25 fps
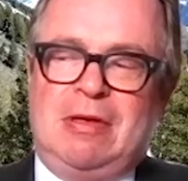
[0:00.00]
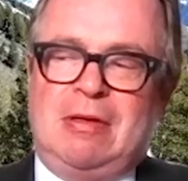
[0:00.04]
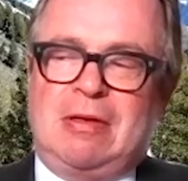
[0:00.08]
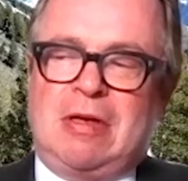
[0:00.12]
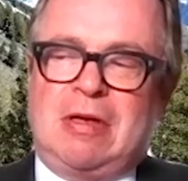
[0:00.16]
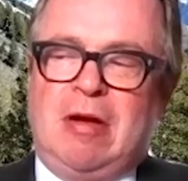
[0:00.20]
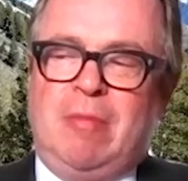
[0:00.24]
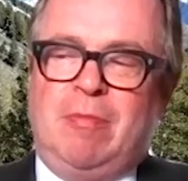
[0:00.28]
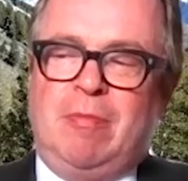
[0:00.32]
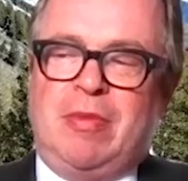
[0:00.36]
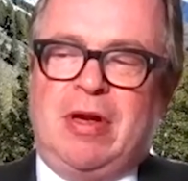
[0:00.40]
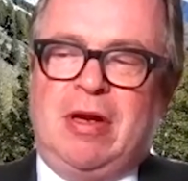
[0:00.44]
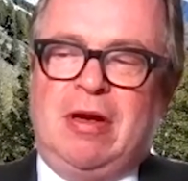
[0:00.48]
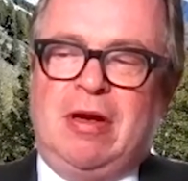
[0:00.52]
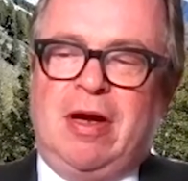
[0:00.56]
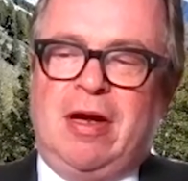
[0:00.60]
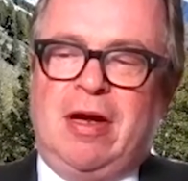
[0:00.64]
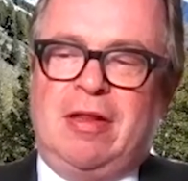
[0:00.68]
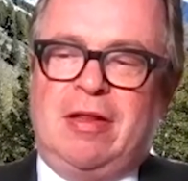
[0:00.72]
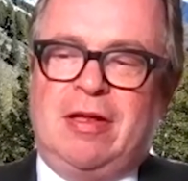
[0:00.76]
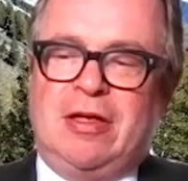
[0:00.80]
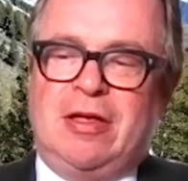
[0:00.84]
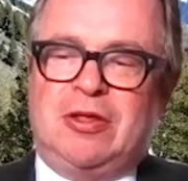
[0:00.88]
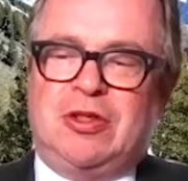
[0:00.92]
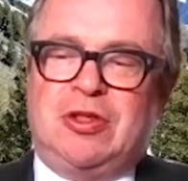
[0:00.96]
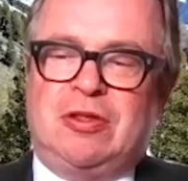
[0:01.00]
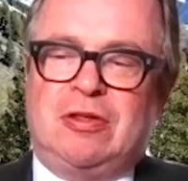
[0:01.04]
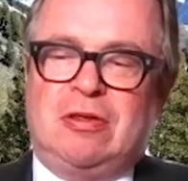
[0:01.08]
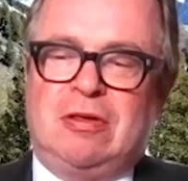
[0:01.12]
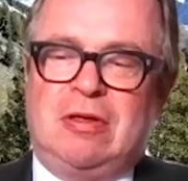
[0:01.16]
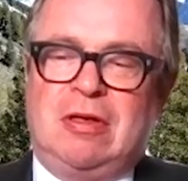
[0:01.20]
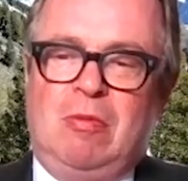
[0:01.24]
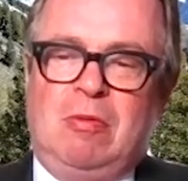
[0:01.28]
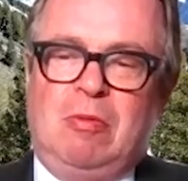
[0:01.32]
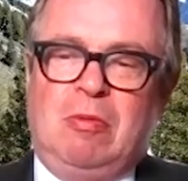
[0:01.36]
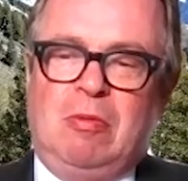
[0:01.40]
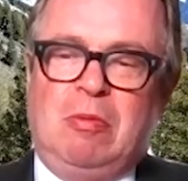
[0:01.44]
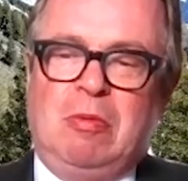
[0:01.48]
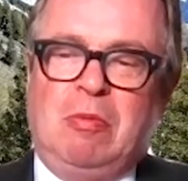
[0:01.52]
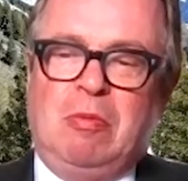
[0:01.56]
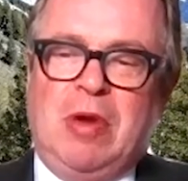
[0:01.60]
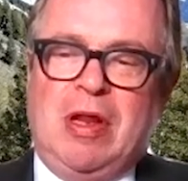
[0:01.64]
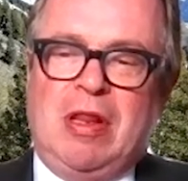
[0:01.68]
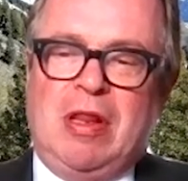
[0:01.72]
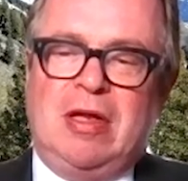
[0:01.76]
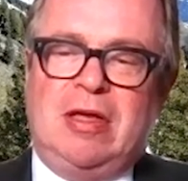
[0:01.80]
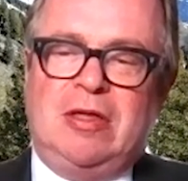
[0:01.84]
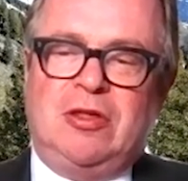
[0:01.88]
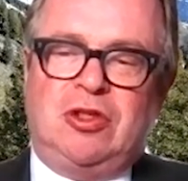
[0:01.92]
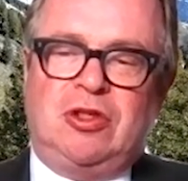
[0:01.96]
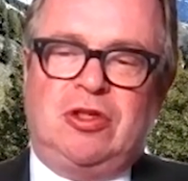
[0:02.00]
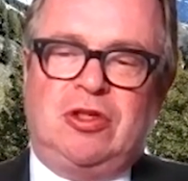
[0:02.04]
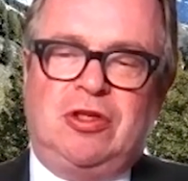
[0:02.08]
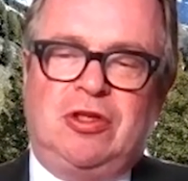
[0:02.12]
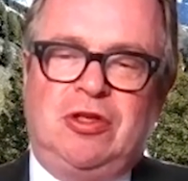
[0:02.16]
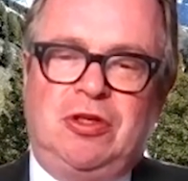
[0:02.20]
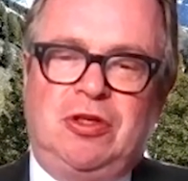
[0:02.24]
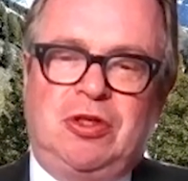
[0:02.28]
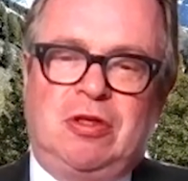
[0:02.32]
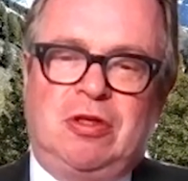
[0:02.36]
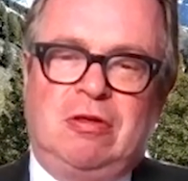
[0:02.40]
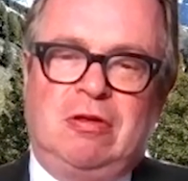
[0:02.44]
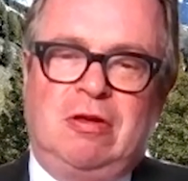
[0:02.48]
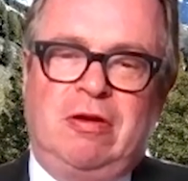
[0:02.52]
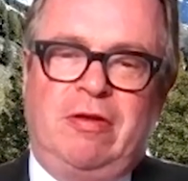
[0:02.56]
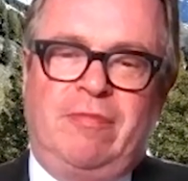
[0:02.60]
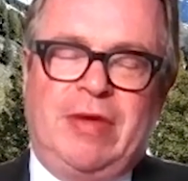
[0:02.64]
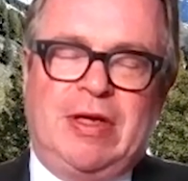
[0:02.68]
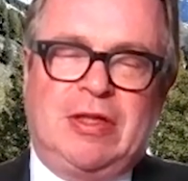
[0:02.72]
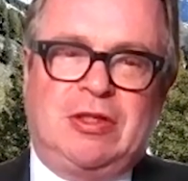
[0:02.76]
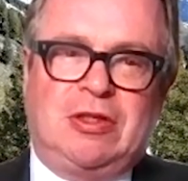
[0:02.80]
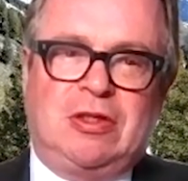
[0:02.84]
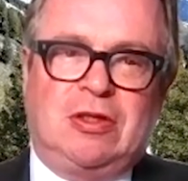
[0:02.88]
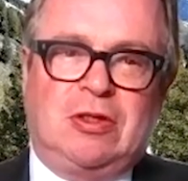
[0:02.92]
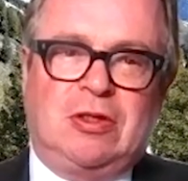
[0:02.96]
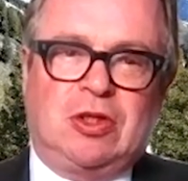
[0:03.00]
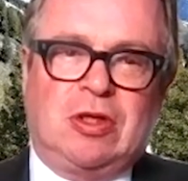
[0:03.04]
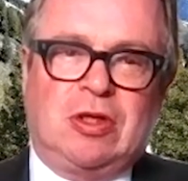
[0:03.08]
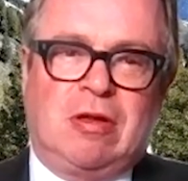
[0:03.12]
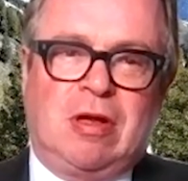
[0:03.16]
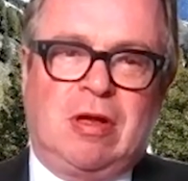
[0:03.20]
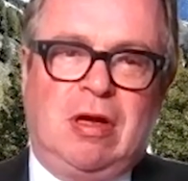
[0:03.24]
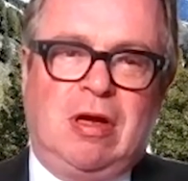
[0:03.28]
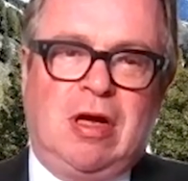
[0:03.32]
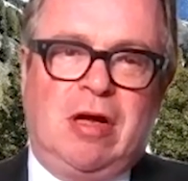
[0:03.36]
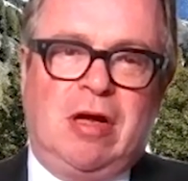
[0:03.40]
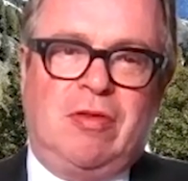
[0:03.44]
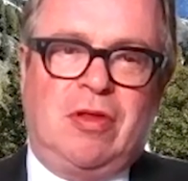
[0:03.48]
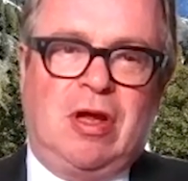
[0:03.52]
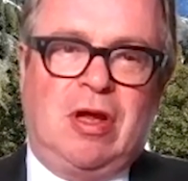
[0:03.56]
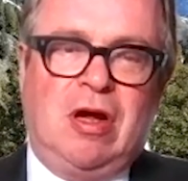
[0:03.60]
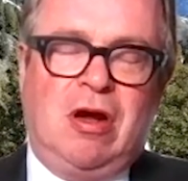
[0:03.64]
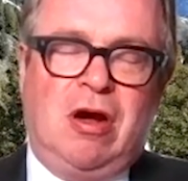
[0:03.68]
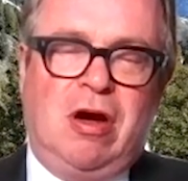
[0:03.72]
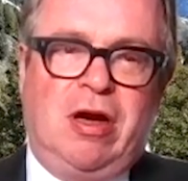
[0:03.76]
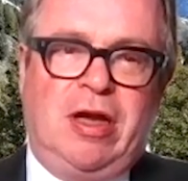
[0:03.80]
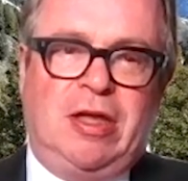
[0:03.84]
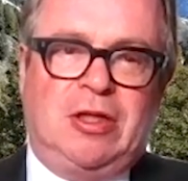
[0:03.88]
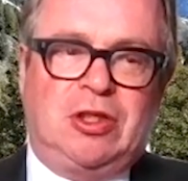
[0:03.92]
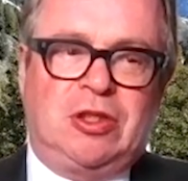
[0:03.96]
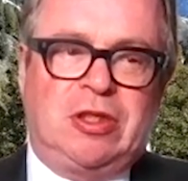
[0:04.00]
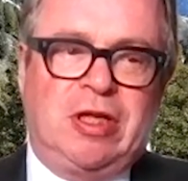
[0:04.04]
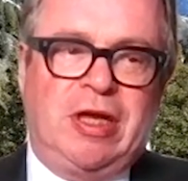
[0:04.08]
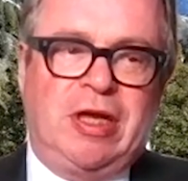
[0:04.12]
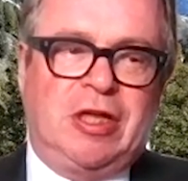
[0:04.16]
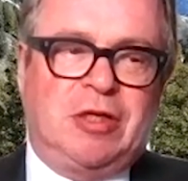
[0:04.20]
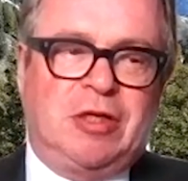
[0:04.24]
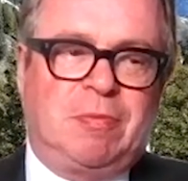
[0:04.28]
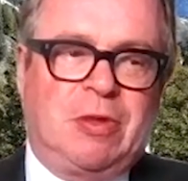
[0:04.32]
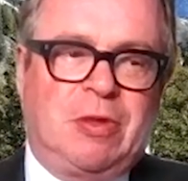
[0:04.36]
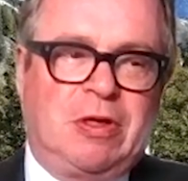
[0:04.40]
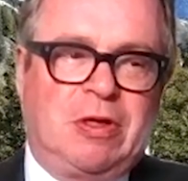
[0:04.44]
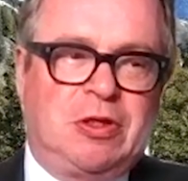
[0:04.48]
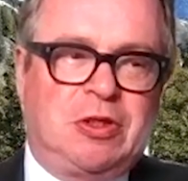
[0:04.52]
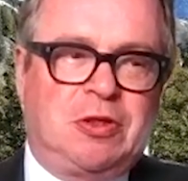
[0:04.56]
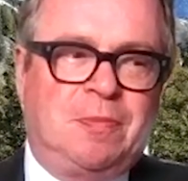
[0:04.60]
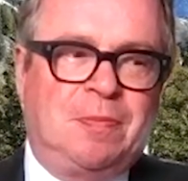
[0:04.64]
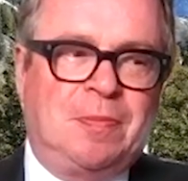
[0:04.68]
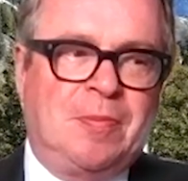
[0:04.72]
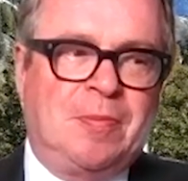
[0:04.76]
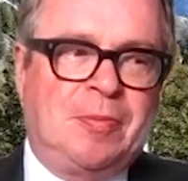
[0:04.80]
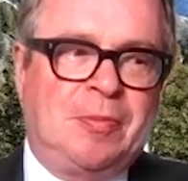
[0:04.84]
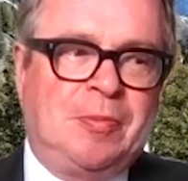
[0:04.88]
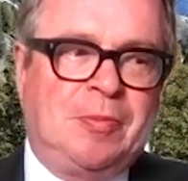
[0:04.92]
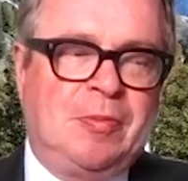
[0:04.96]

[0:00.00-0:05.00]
a company like this with institutional investors at the early stage, because